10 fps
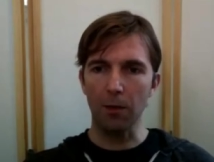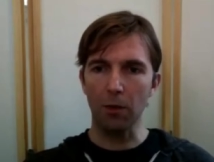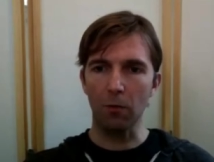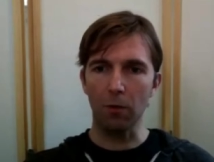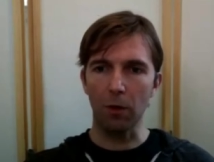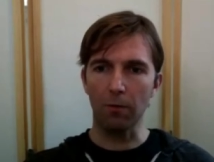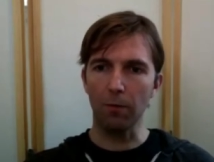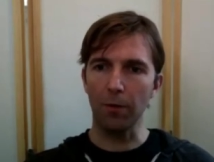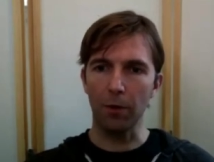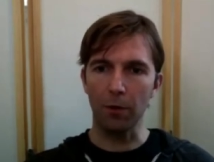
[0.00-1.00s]
So, you know,
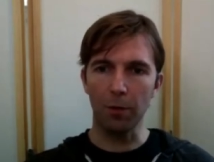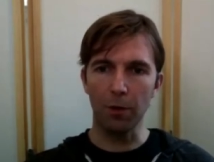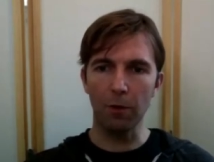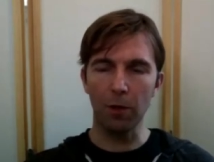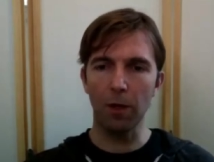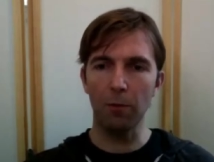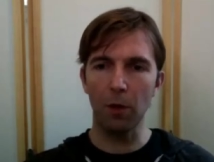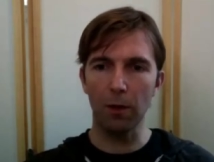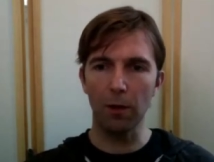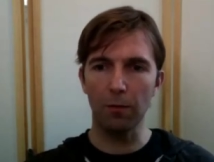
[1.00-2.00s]
the specific example
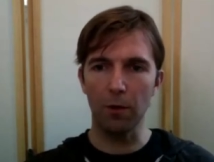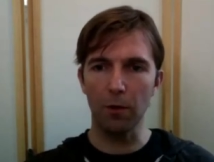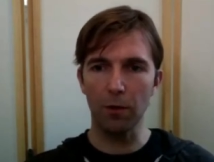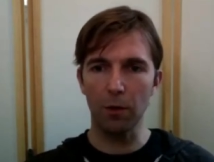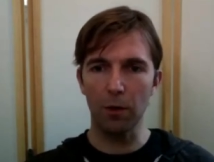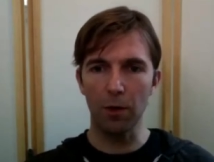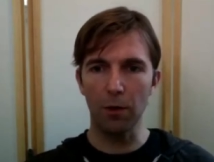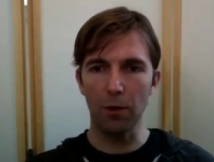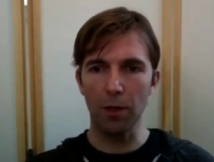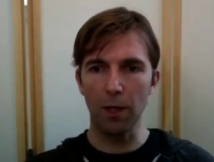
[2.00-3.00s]
I'll give is is
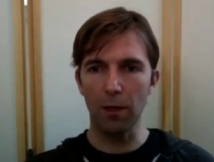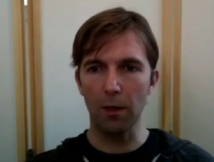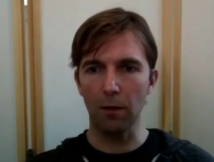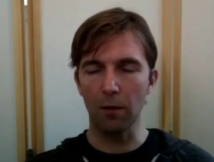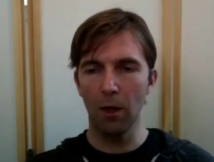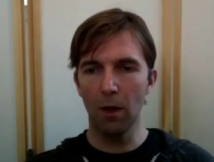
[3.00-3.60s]
understanding